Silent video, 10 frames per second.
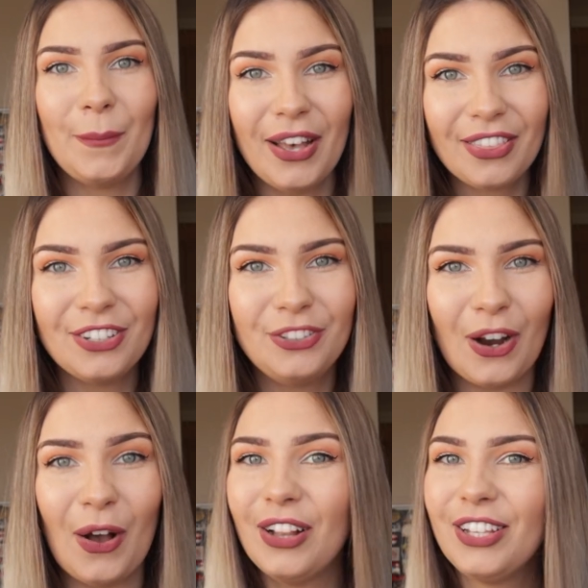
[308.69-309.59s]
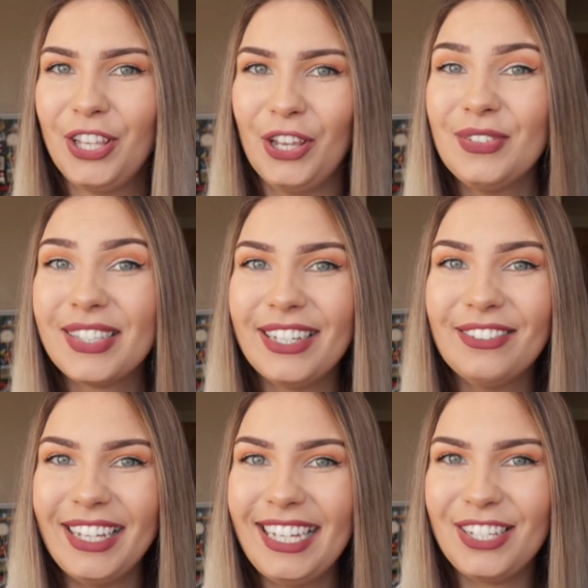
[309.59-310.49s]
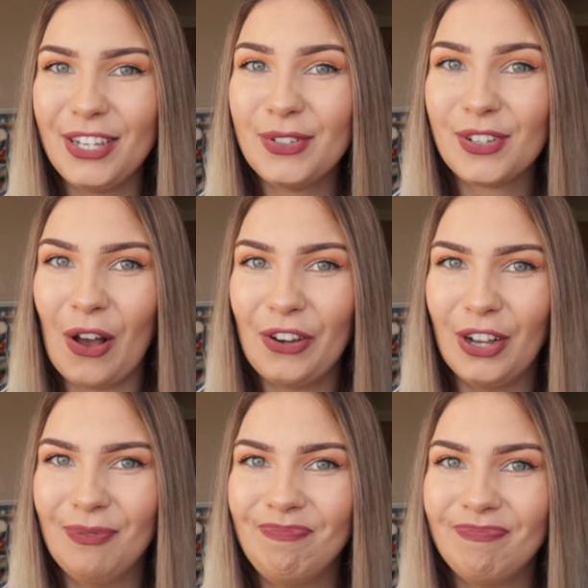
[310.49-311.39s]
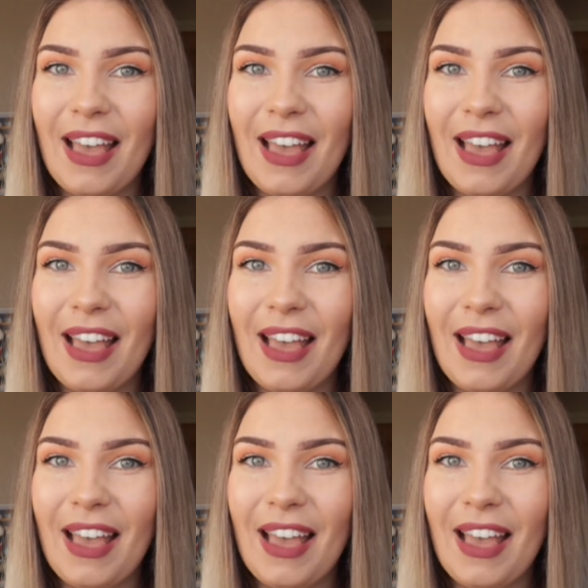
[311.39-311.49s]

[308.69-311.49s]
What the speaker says: birth control, you still need to use a condom.